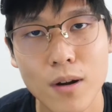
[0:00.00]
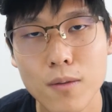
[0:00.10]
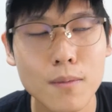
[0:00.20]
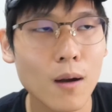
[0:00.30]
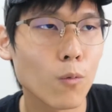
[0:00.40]
But
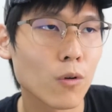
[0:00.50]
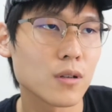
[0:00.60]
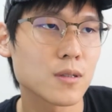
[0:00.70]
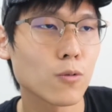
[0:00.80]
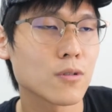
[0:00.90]
if you're not
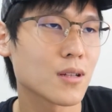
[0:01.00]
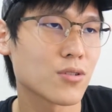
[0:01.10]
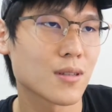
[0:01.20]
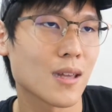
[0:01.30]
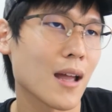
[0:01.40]
words, words are
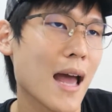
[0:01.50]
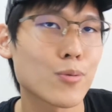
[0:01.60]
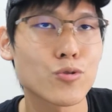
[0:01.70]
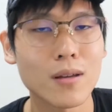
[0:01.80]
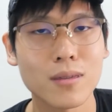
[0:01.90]
just like
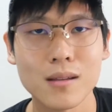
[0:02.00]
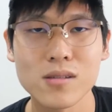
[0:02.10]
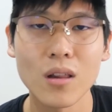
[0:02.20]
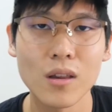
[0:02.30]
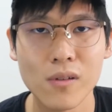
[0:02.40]
abstract things,
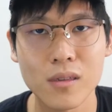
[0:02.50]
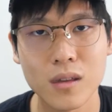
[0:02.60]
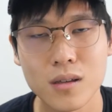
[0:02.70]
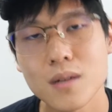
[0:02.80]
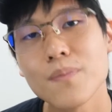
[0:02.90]
non-living
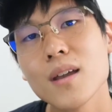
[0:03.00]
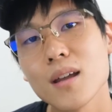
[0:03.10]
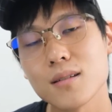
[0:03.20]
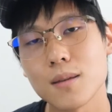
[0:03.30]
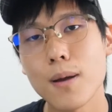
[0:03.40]
things.
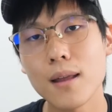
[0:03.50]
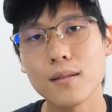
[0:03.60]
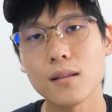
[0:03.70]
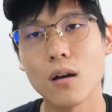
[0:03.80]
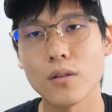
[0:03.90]
It is
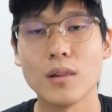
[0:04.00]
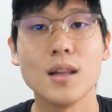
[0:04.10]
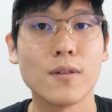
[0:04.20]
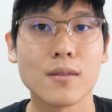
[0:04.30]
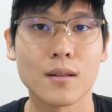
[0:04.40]
dependent on a
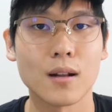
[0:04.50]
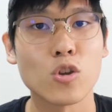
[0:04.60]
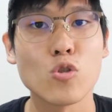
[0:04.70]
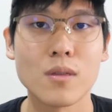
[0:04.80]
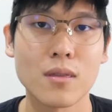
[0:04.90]
living thing, like a
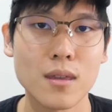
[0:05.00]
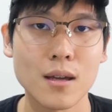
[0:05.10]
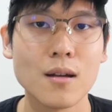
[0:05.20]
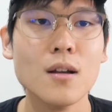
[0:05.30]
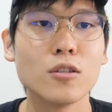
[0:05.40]
human
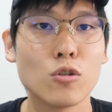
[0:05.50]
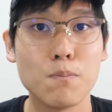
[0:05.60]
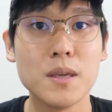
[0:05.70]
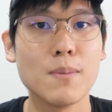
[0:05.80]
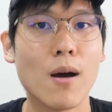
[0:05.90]
thing, to
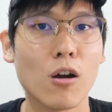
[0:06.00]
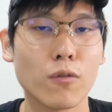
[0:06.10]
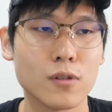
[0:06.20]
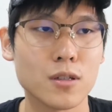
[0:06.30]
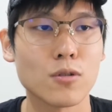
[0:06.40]
be
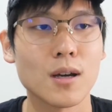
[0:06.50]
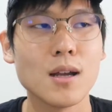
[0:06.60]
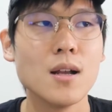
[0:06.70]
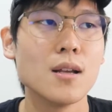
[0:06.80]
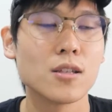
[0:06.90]
powerful.
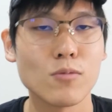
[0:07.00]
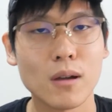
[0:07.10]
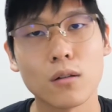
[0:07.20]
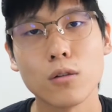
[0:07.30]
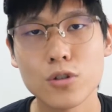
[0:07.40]
So
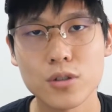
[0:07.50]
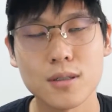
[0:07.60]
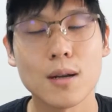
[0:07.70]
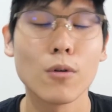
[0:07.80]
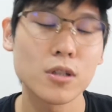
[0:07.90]
my conclusion
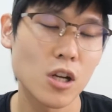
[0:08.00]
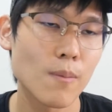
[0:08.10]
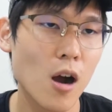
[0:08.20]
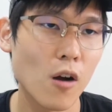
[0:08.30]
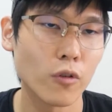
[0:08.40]
is that words are
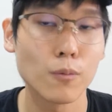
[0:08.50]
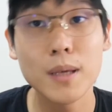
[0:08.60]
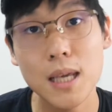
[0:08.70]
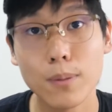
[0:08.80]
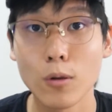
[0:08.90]
not powerful.
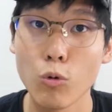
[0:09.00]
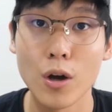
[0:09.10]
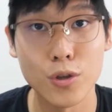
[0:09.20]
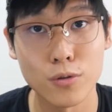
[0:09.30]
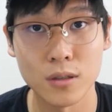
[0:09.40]
People who
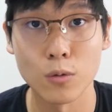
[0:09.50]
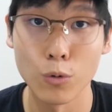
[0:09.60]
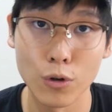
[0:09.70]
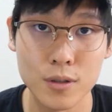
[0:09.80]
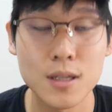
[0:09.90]
are using the
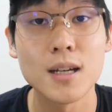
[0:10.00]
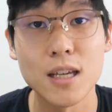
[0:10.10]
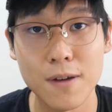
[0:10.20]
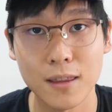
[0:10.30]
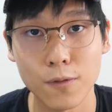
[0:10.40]
words
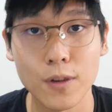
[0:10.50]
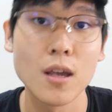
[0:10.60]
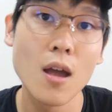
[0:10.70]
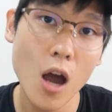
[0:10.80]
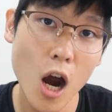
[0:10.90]

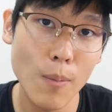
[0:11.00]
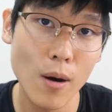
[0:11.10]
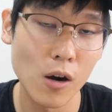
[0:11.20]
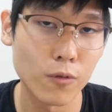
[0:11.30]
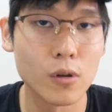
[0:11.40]
effectively are
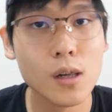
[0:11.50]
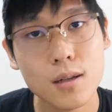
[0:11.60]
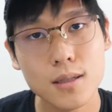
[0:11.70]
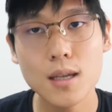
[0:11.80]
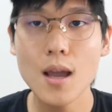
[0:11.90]
powerful.
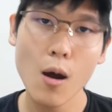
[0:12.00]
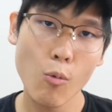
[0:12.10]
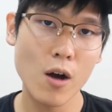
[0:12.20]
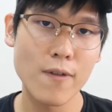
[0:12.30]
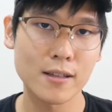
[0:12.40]
See?
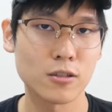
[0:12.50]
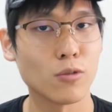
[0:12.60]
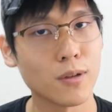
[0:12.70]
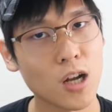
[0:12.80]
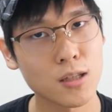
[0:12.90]
Wow factor.
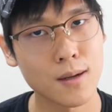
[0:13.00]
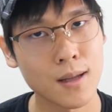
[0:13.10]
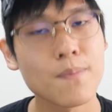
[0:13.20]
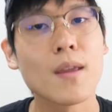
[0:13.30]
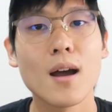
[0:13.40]
Nobody talks about
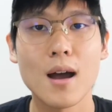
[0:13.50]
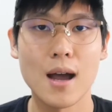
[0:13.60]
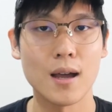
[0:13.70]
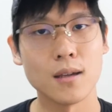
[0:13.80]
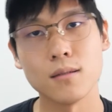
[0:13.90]
it.
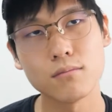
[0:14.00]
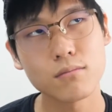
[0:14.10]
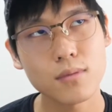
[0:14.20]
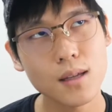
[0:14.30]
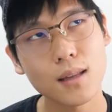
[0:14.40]
I
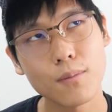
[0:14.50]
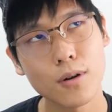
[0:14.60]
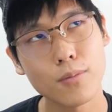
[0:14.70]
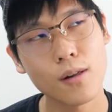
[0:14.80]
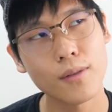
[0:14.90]
think I did
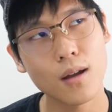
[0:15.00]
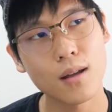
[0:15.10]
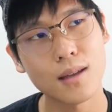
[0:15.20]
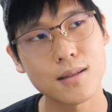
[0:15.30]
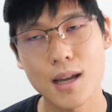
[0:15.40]
pretty well in that contest.